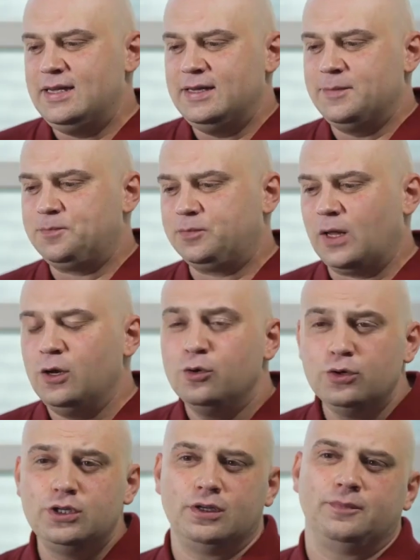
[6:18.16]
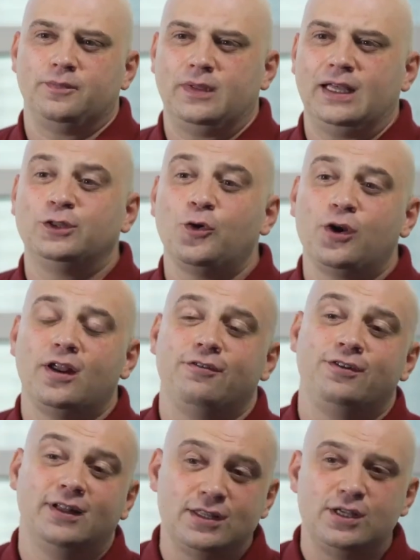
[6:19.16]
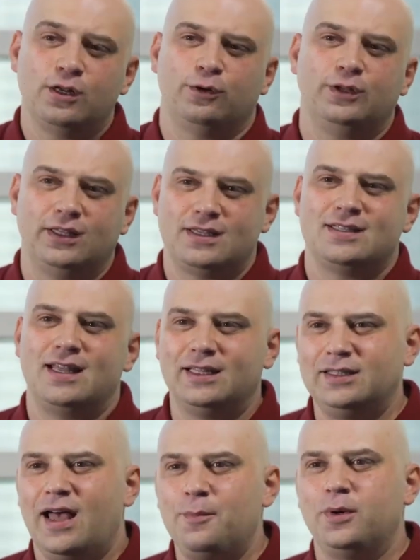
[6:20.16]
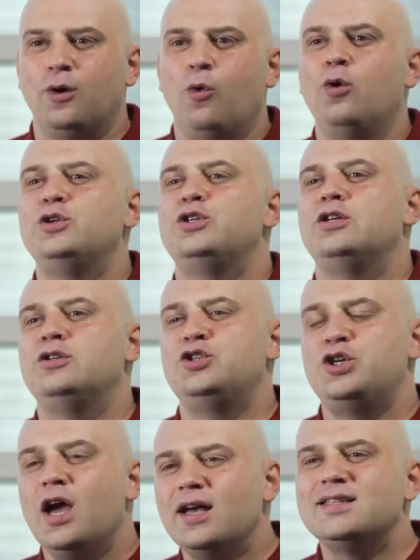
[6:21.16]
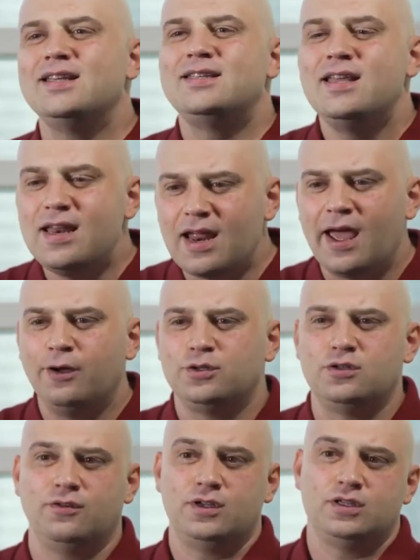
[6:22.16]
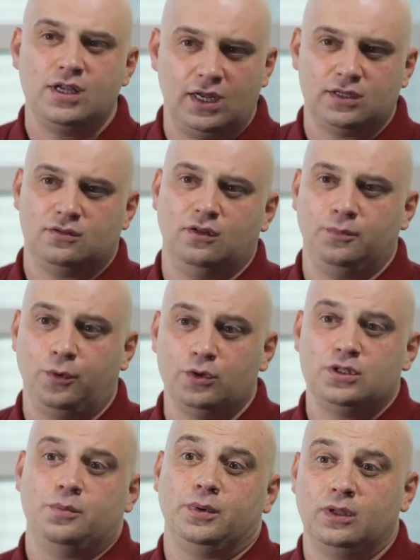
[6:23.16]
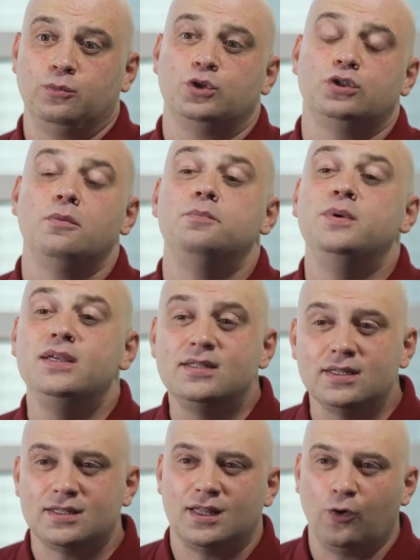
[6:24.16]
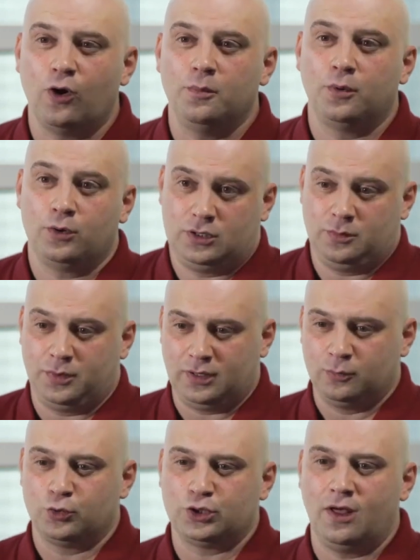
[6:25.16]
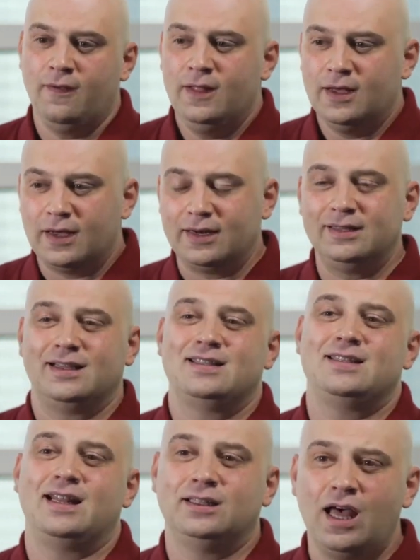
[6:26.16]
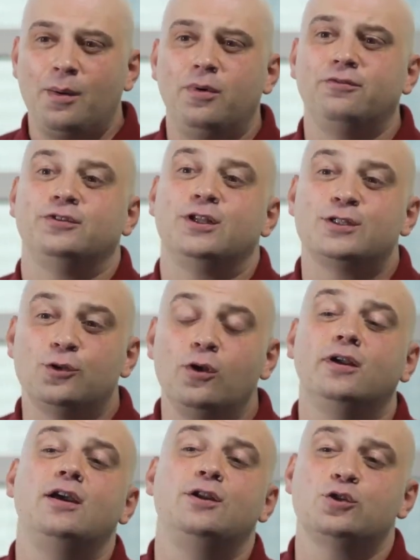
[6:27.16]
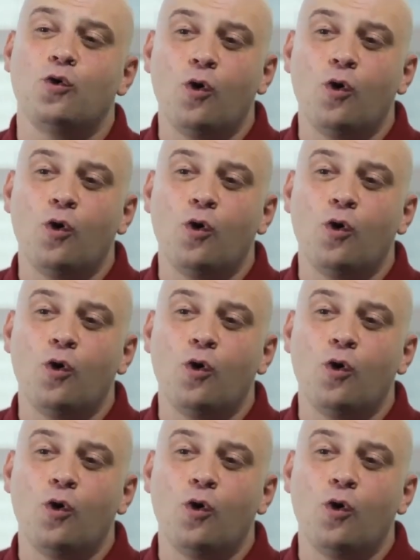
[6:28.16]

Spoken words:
the people who fund these startups frequently lose their funds. It is the nature of business, just because the startup market is so risky. So people had bad